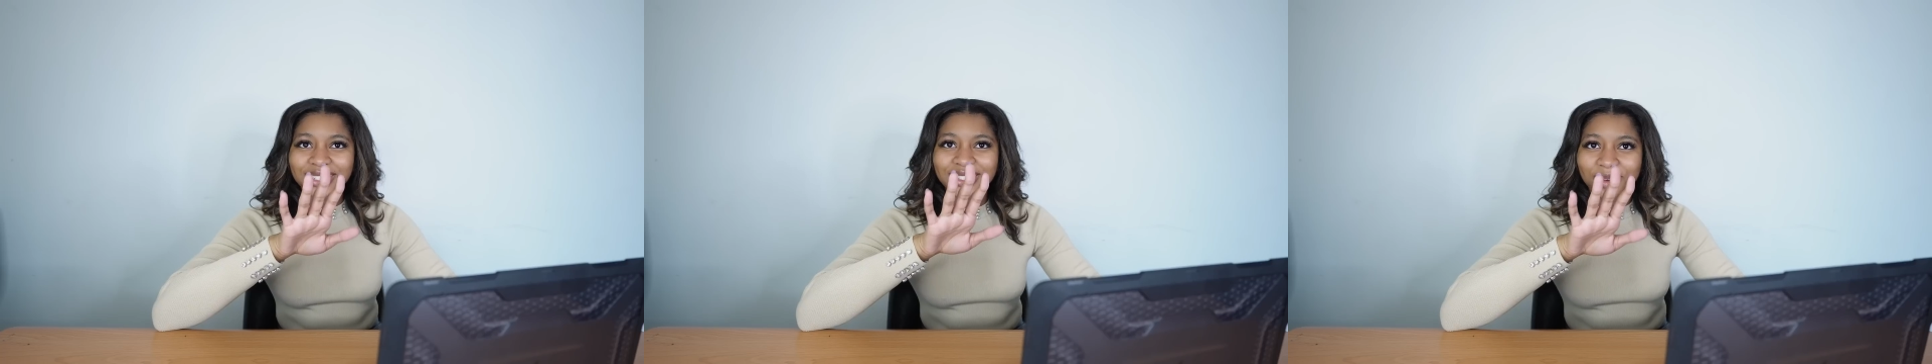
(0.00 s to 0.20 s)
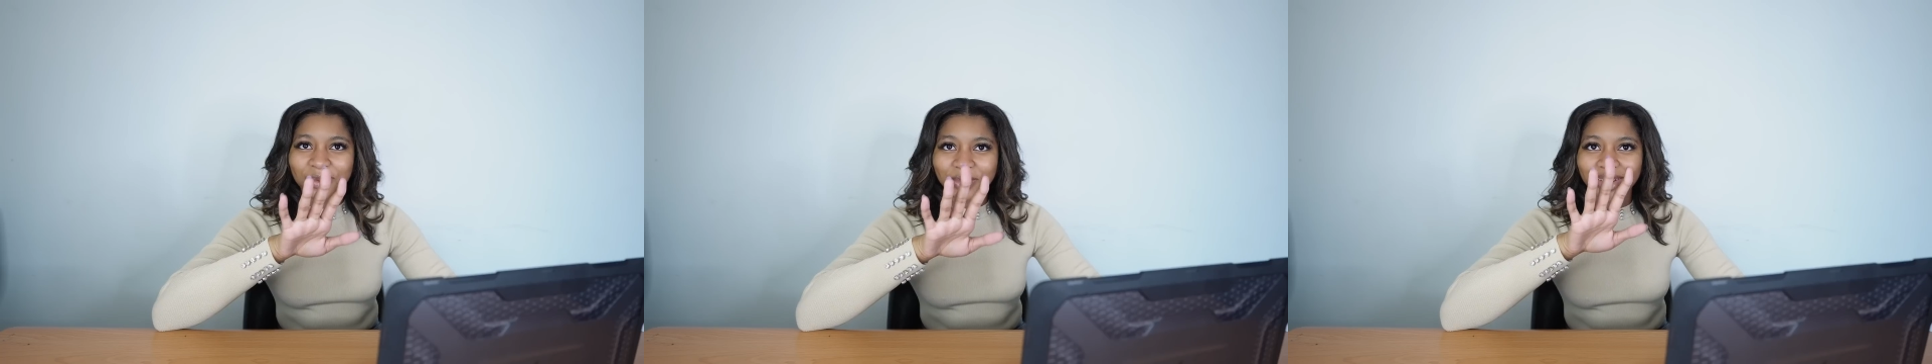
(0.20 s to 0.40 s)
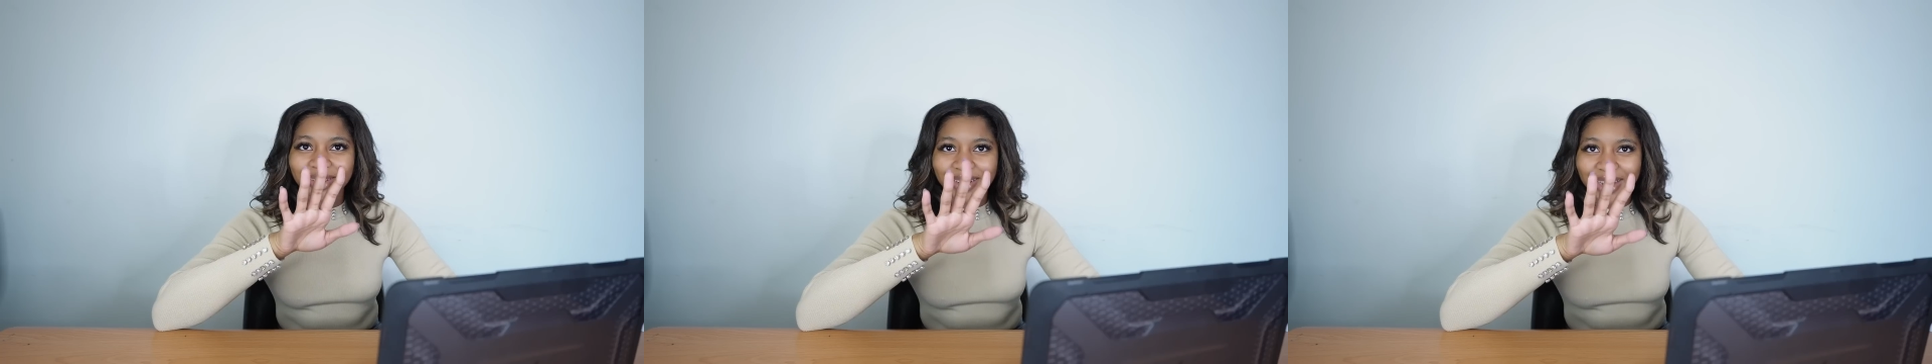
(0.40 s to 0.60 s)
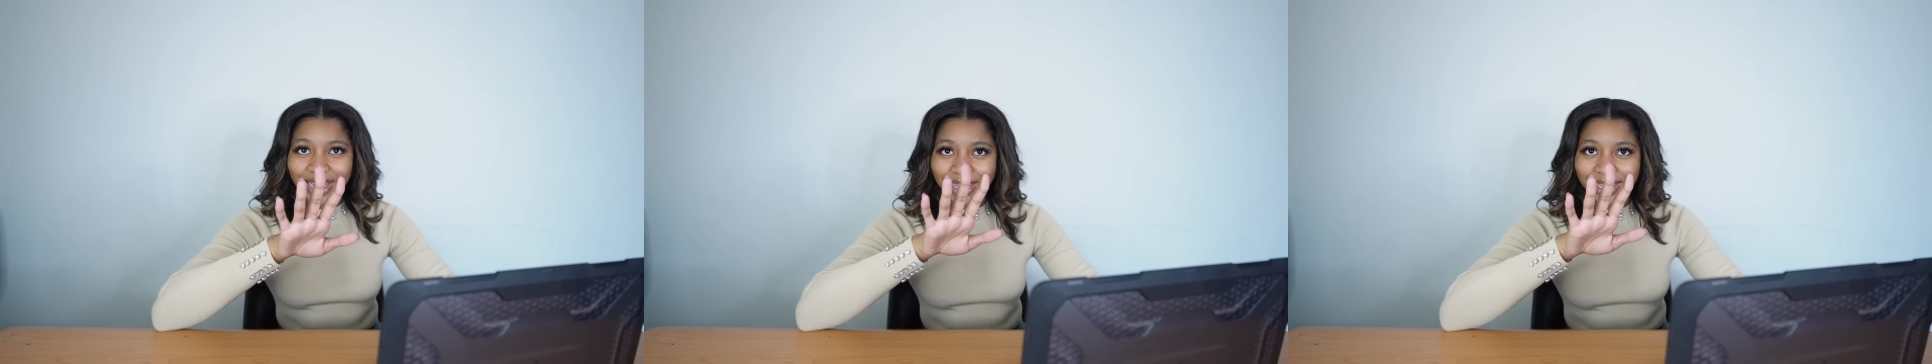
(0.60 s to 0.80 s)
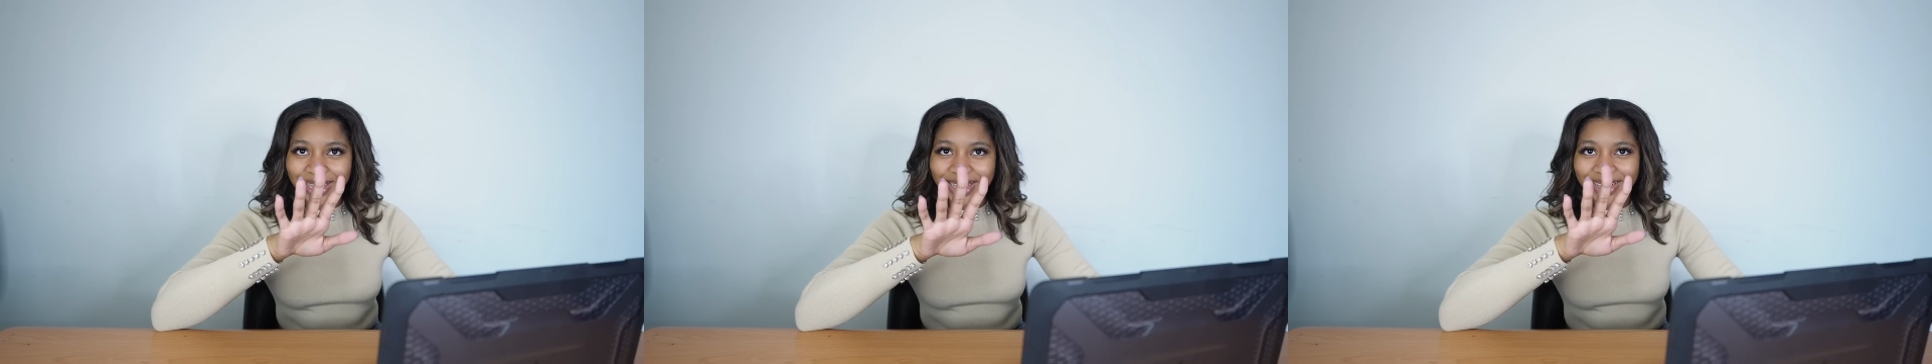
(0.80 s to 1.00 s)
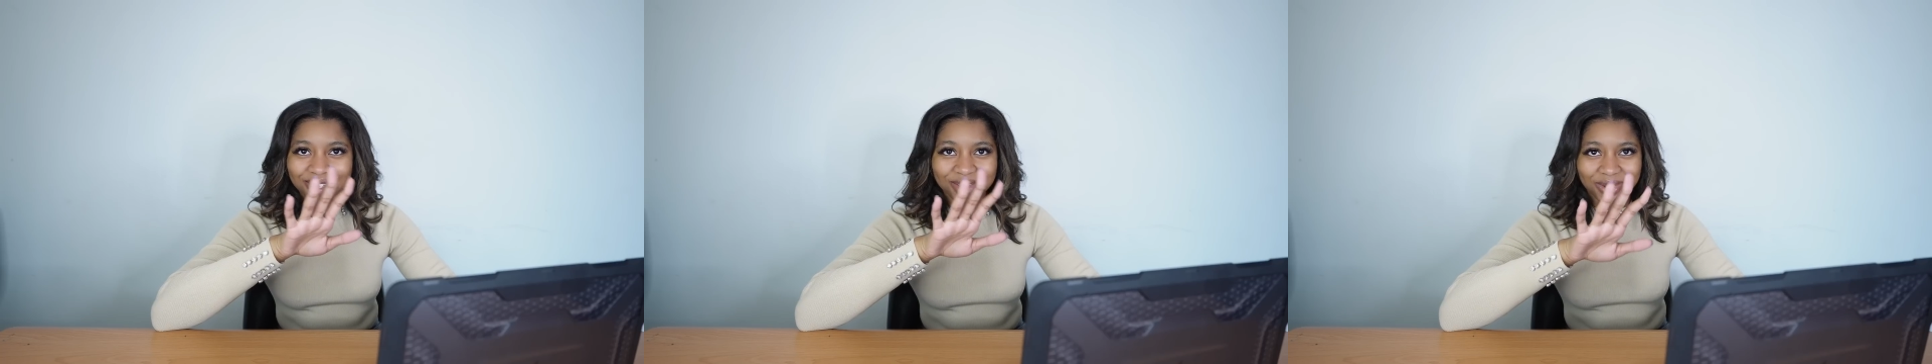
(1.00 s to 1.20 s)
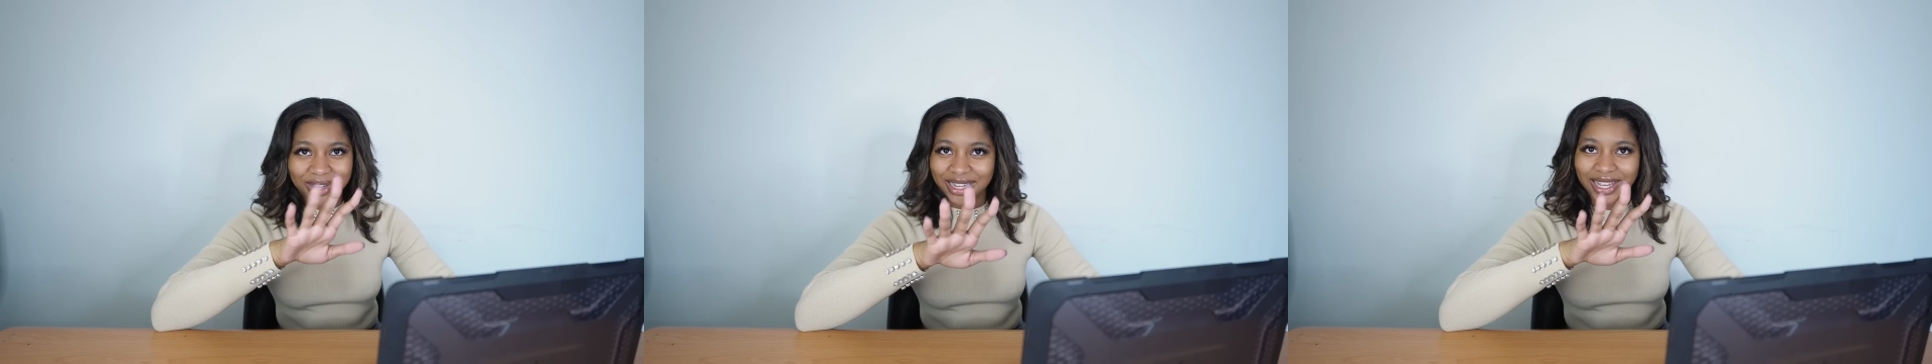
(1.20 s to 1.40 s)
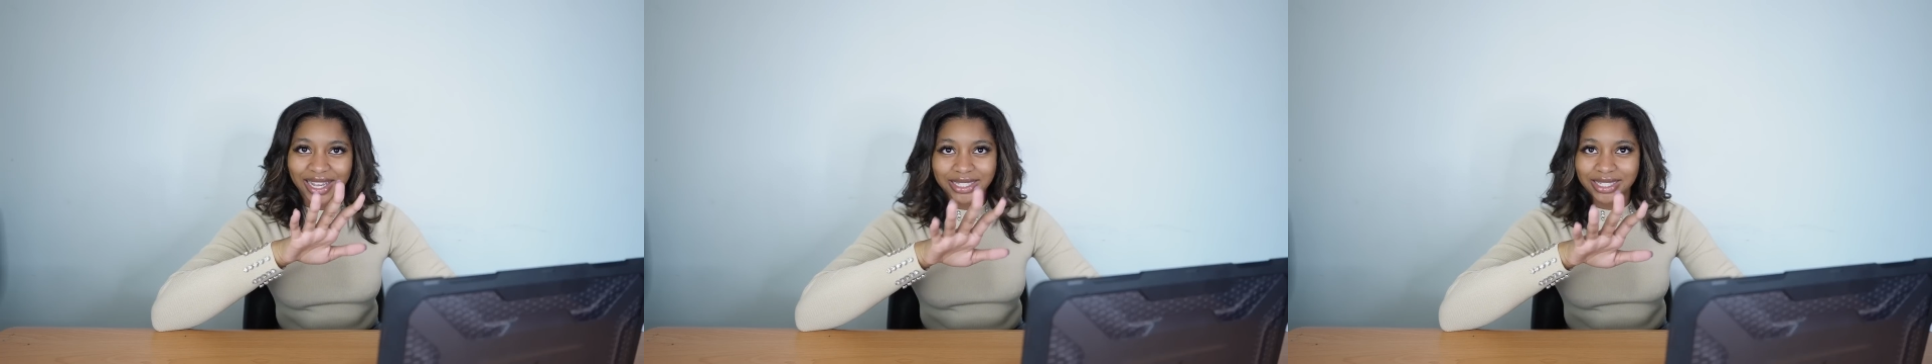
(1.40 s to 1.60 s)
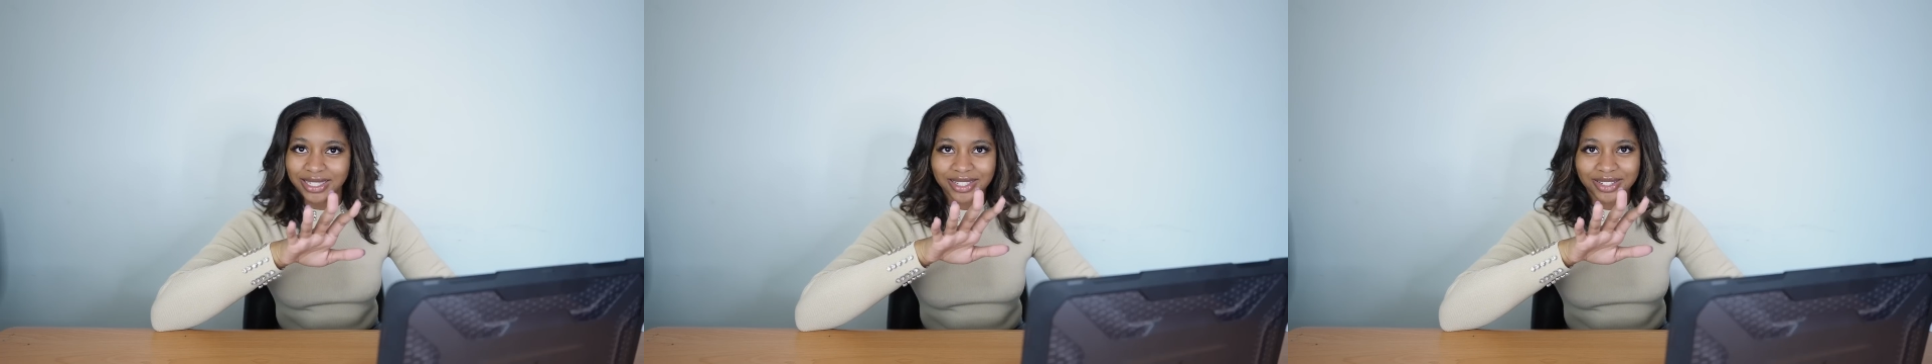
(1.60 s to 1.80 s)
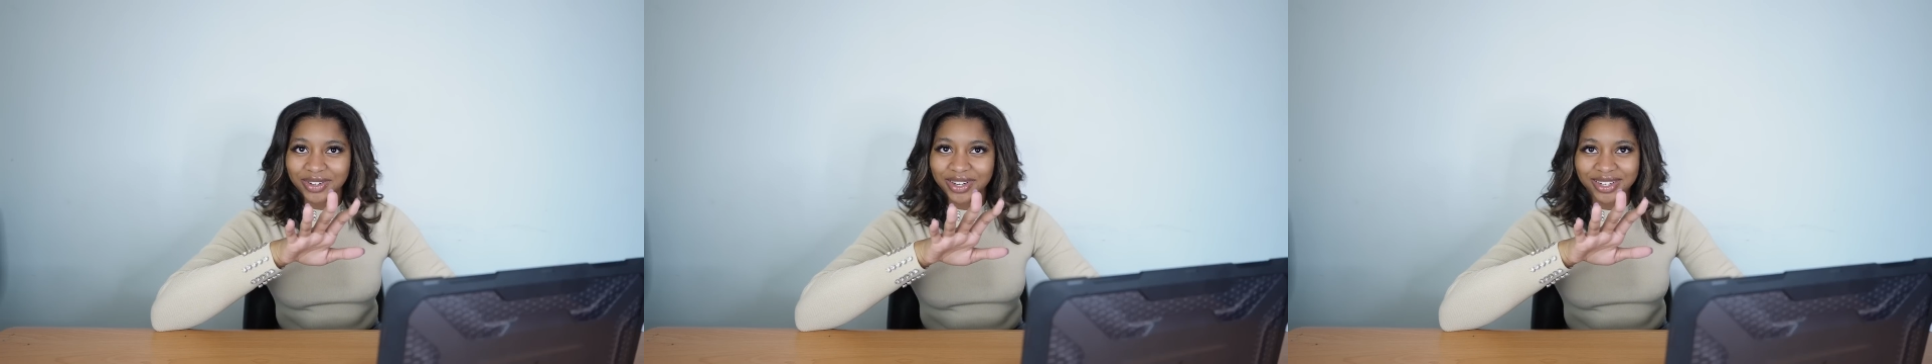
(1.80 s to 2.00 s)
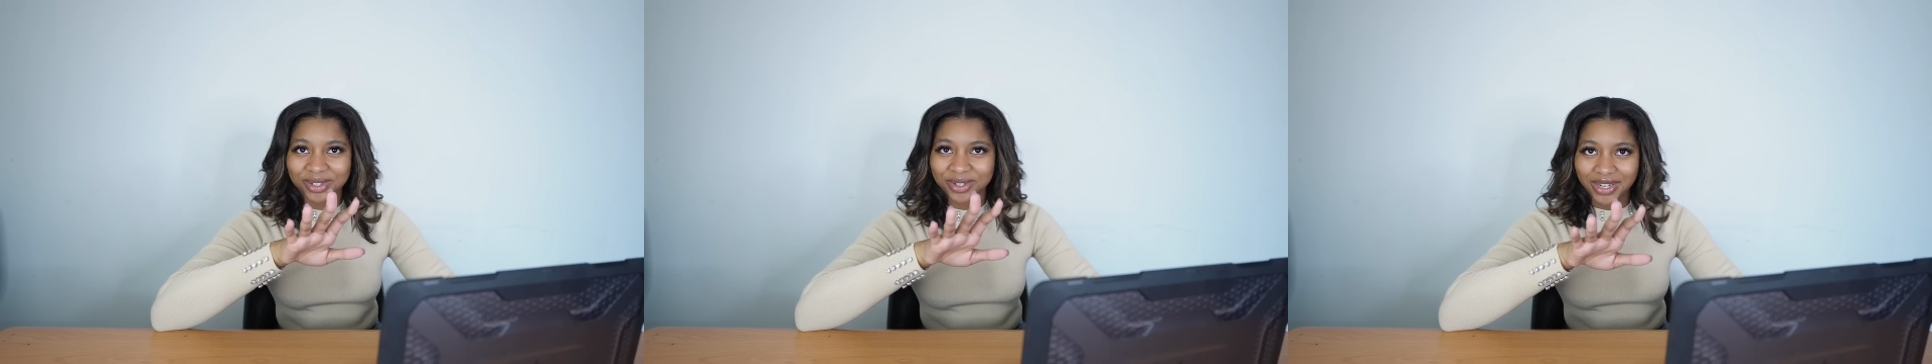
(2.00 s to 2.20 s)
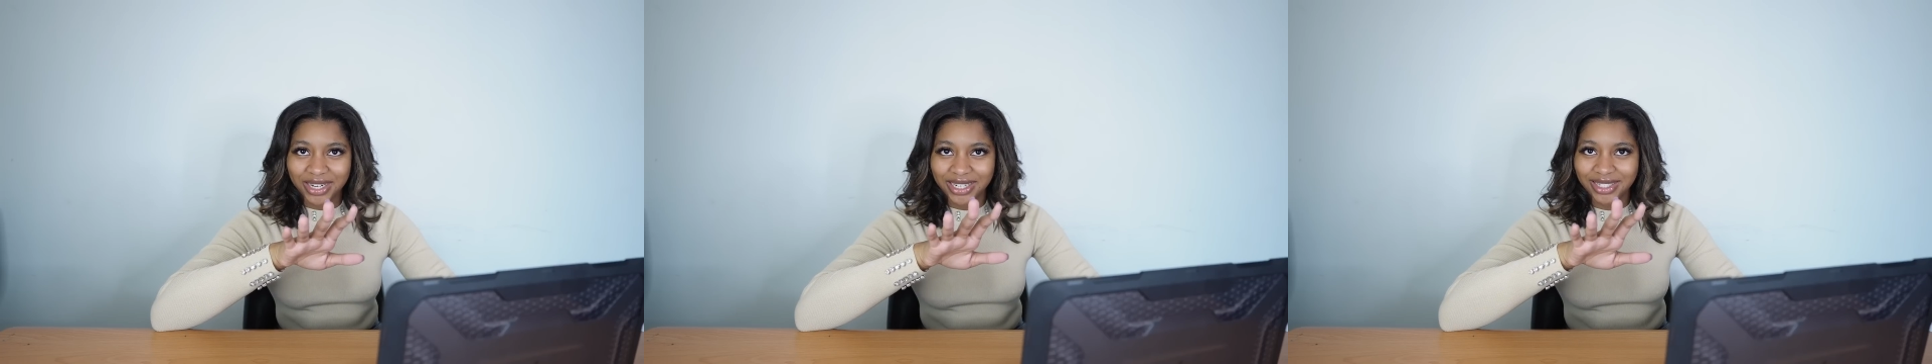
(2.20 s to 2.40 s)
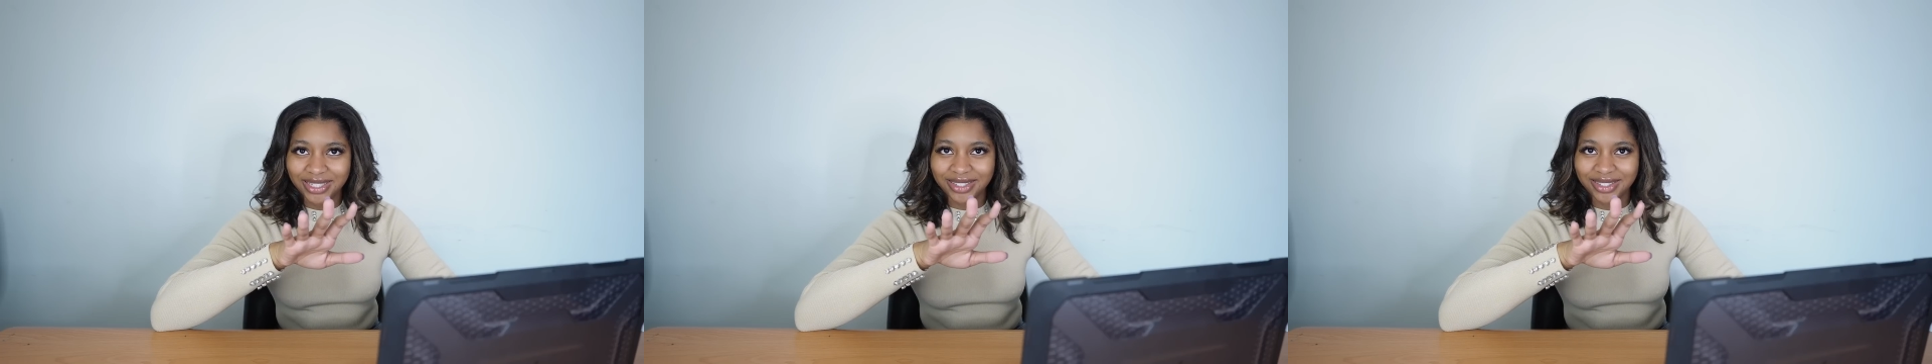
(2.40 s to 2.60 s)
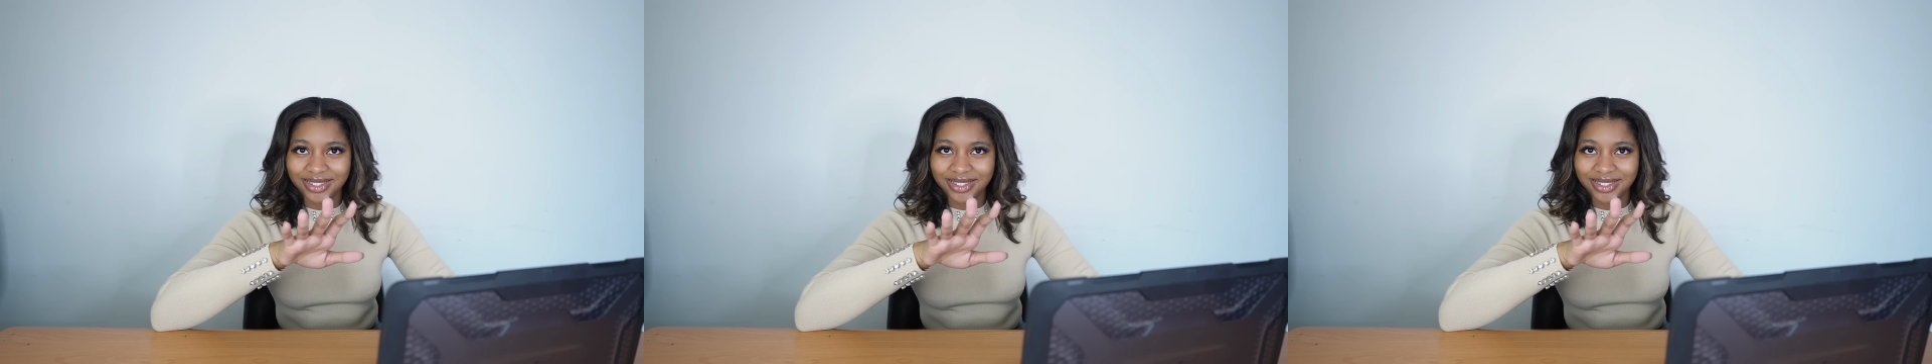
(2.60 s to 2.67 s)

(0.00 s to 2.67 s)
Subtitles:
somewhere, right? Like, you know I can't do this right now, right?